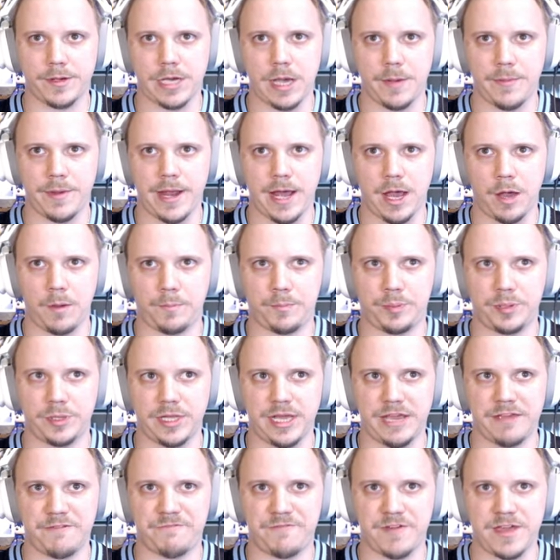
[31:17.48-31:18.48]
coming out
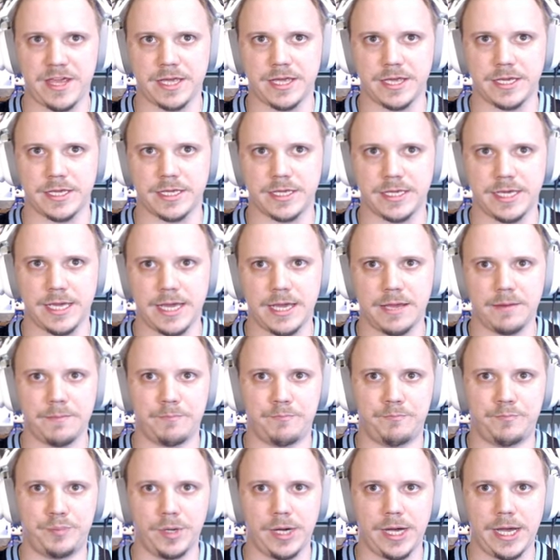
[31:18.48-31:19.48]
play fake
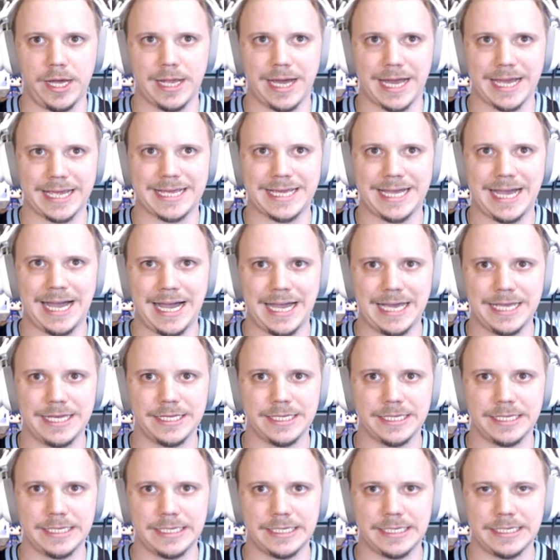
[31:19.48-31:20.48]
again, but I
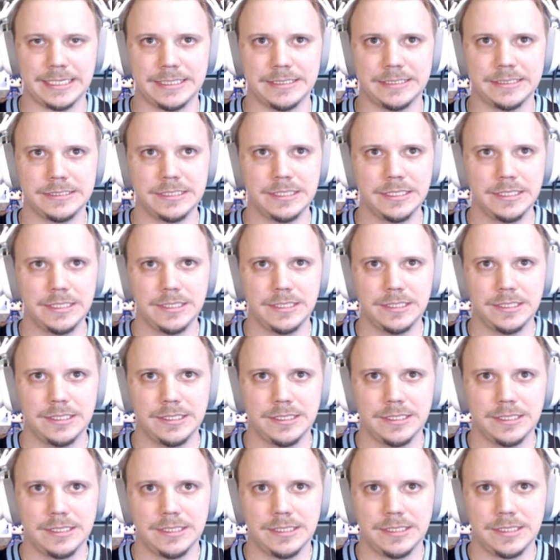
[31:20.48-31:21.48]
kind of
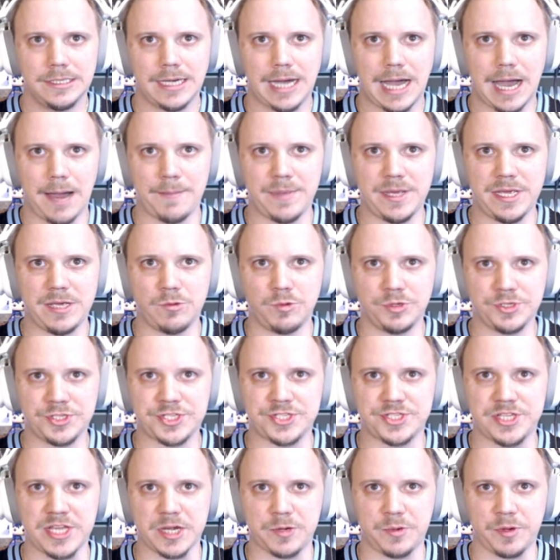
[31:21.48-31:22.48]
I mean, we'll
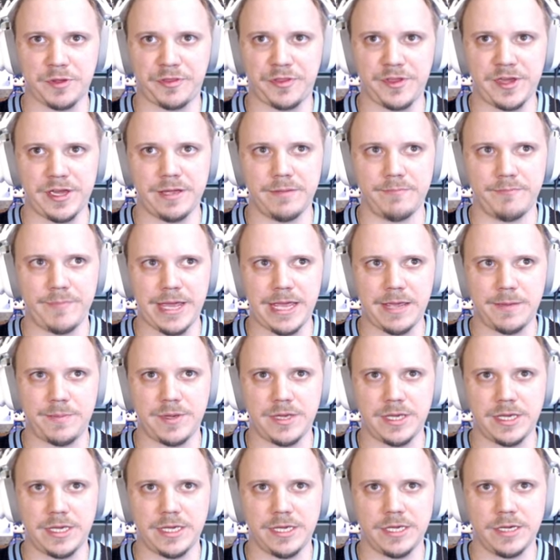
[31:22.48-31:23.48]
stick with it.
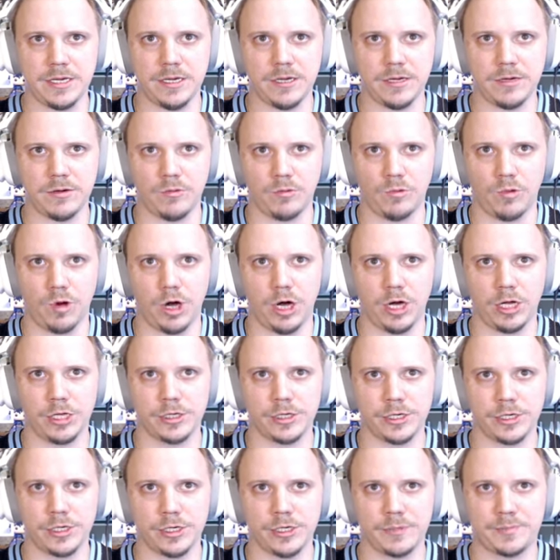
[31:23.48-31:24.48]
Maybe
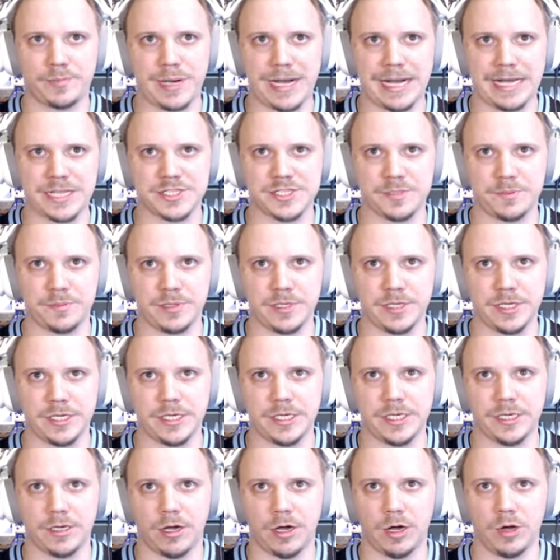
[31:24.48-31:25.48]
Waller,
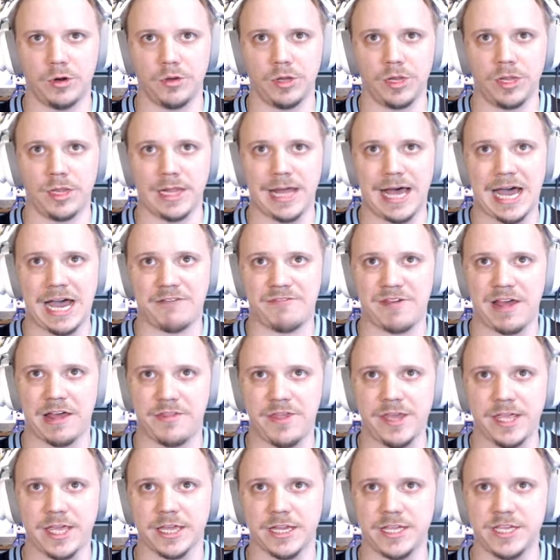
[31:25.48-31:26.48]
possibly Olave. I
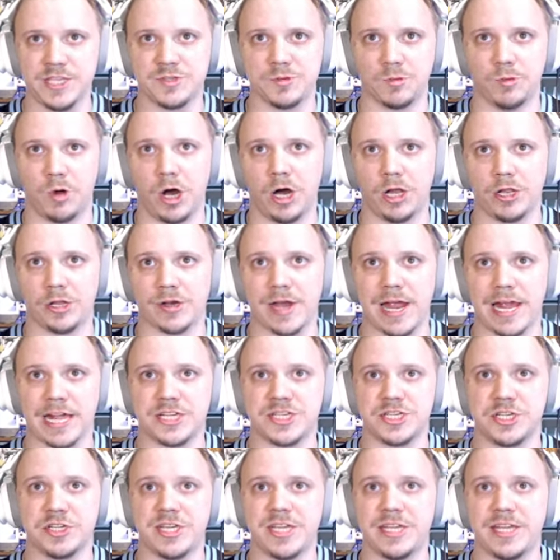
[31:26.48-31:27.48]
think it is Waller,
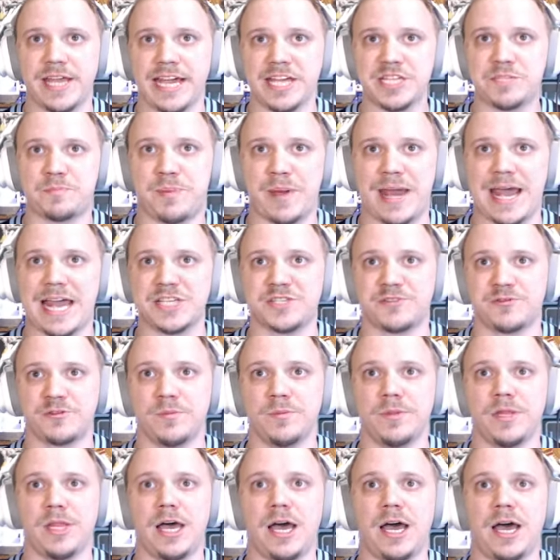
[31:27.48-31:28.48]
actually. Nice pass
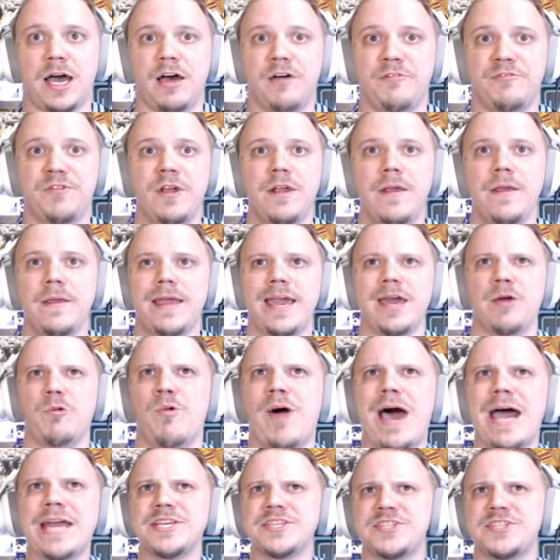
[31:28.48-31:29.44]
from Love. And why